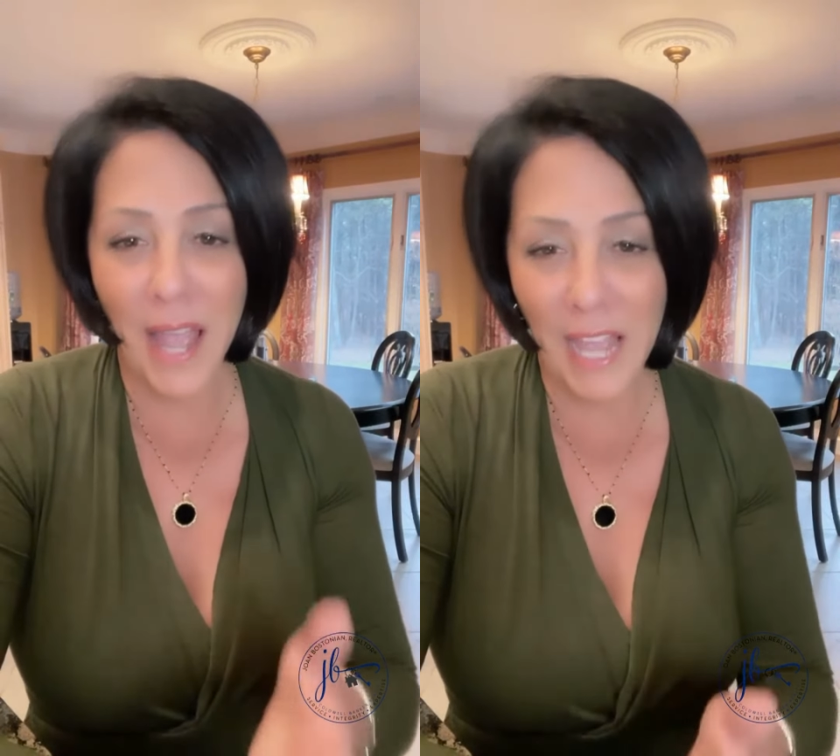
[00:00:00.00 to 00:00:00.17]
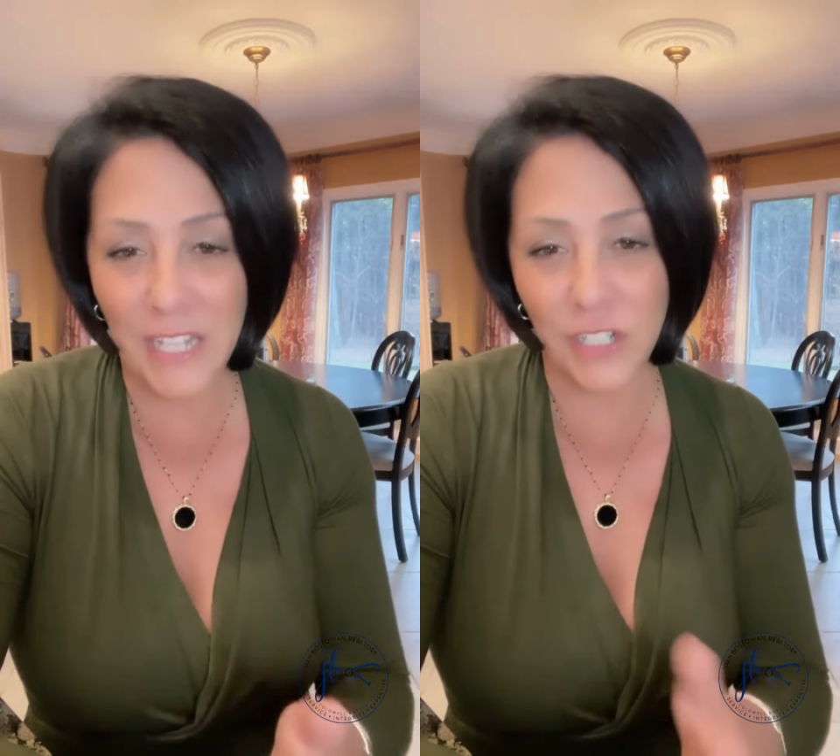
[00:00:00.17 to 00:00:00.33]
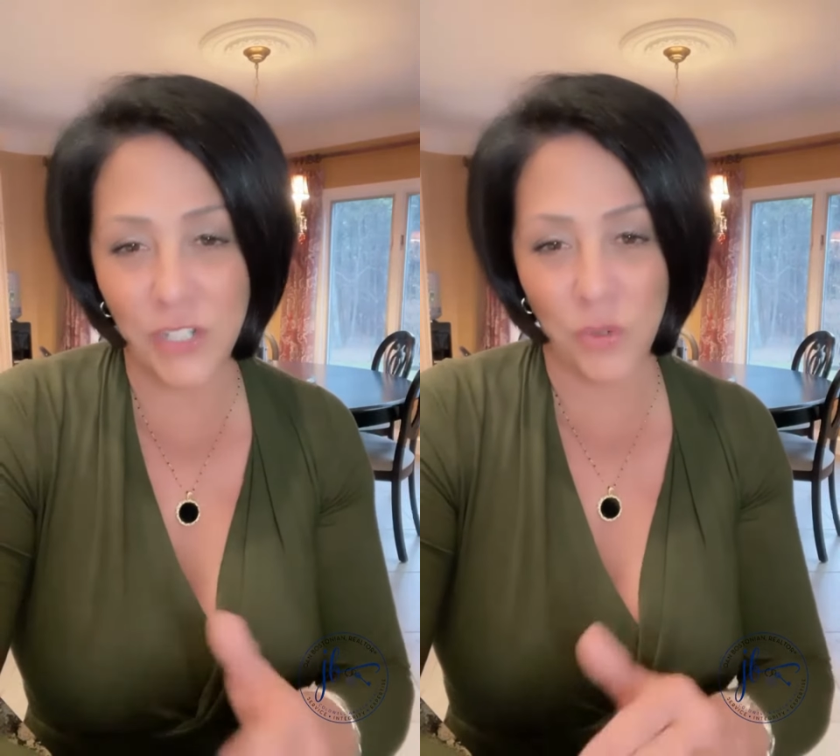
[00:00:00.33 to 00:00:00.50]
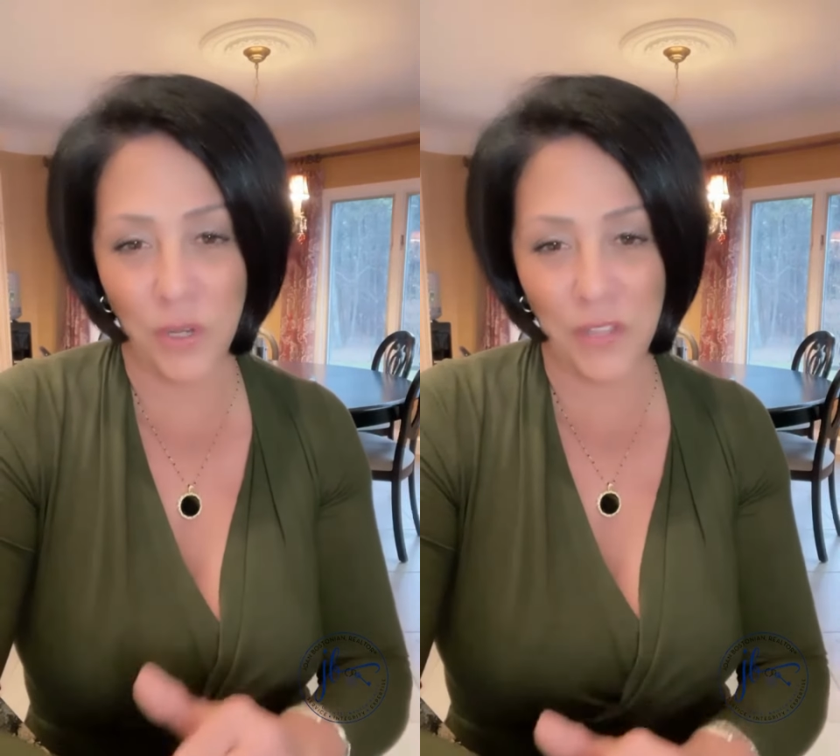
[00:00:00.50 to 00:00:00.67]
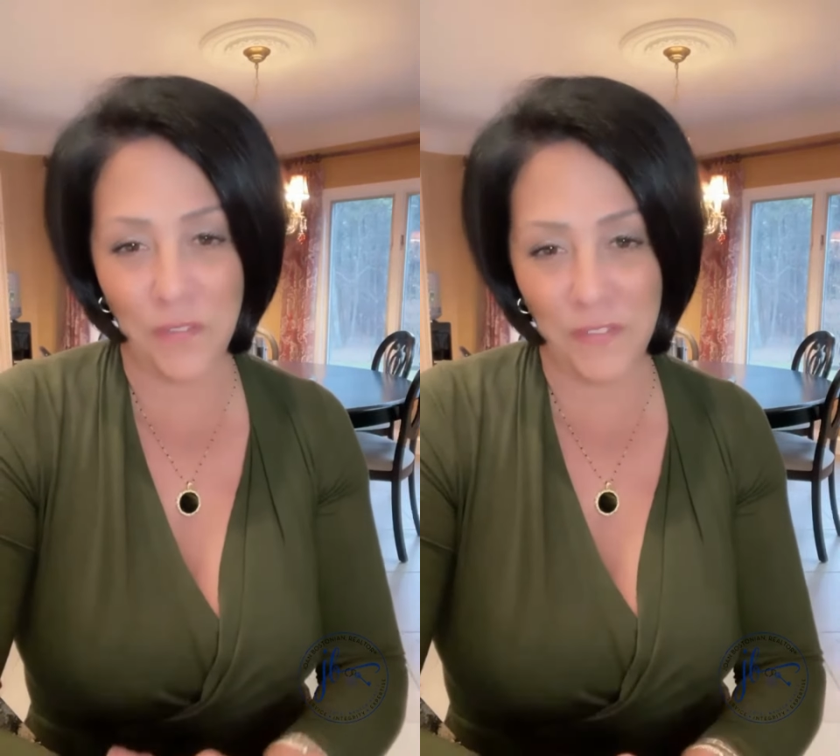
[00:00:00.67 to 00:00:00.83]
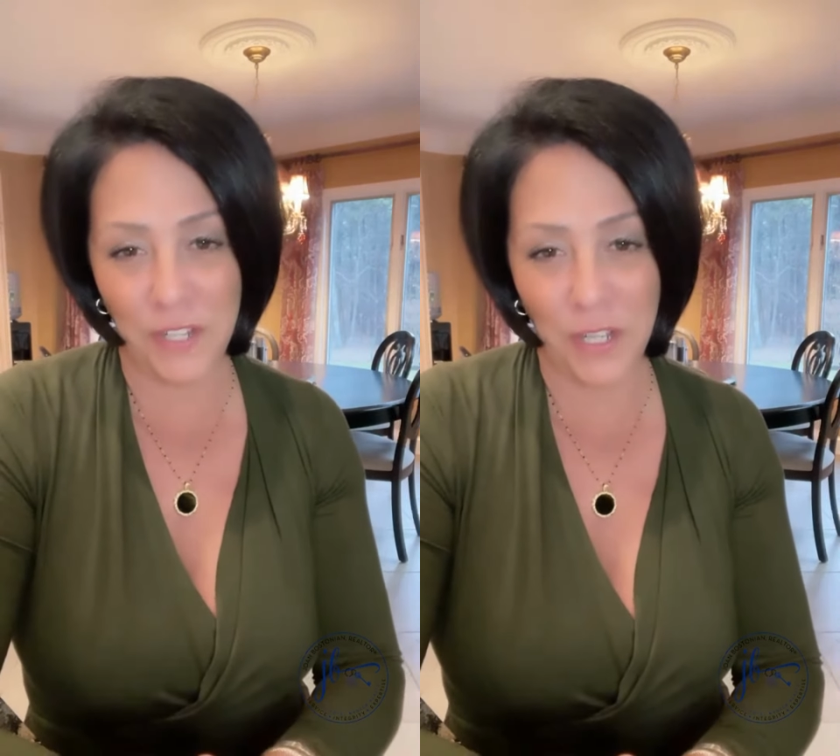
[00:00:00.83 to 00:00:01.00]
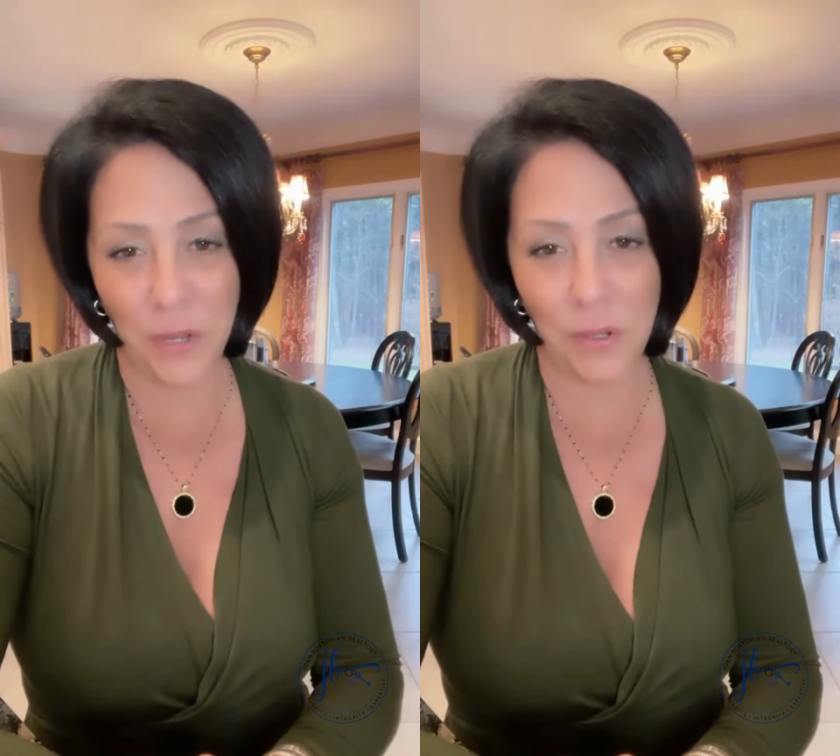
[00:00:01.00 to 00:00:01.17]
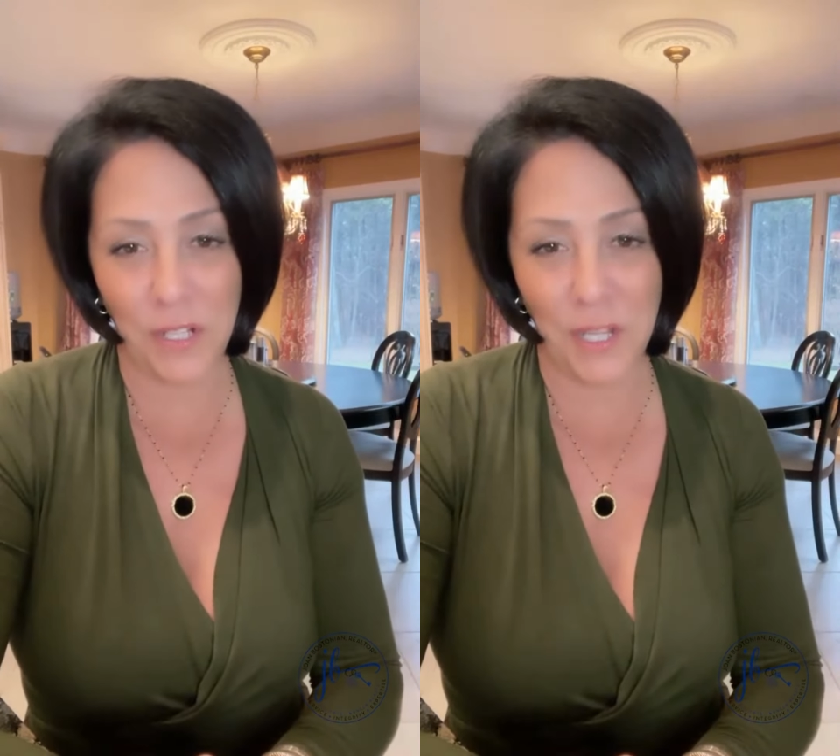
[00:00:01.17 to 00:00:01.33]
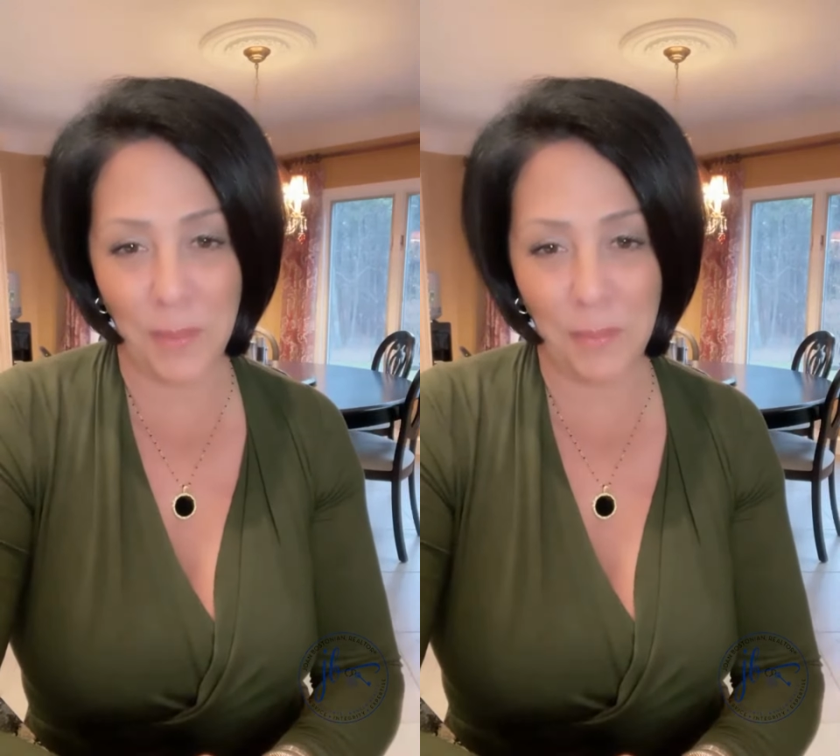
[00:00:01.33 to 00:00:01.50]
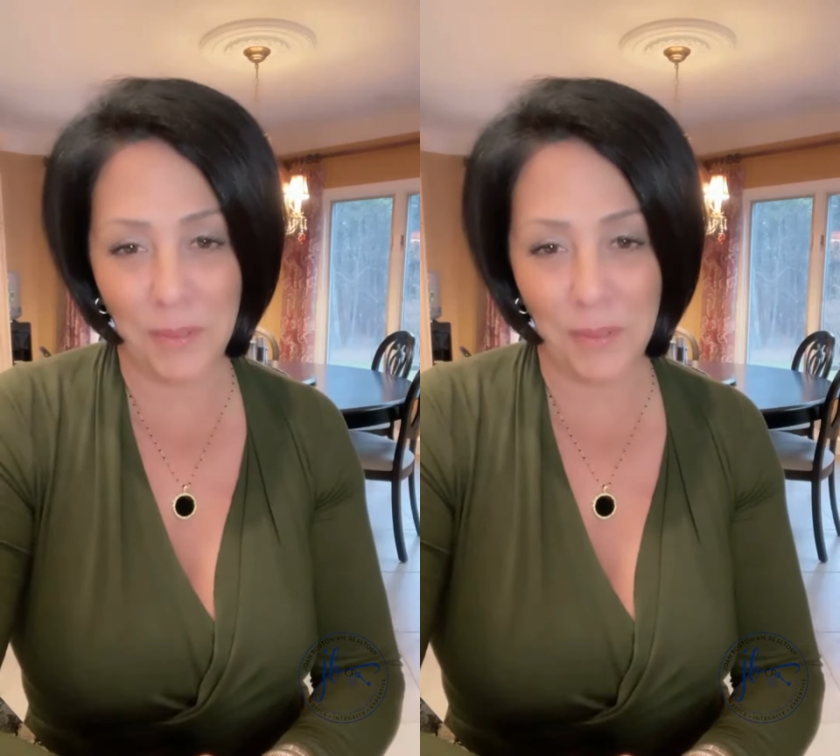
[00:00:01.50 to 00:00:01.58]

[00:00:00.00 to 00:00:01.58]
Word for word: and enjoy the video clip.